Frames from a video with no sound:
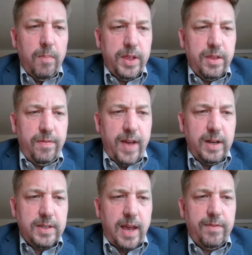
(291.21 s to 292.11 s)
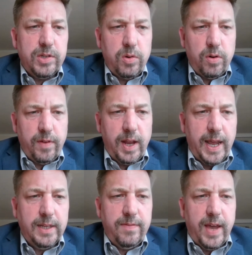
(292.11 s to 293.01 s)
But the fellas have a sort of
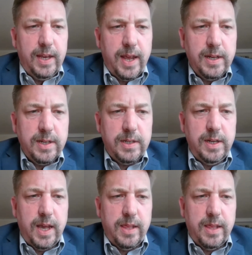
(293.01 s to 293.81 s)
collective identity,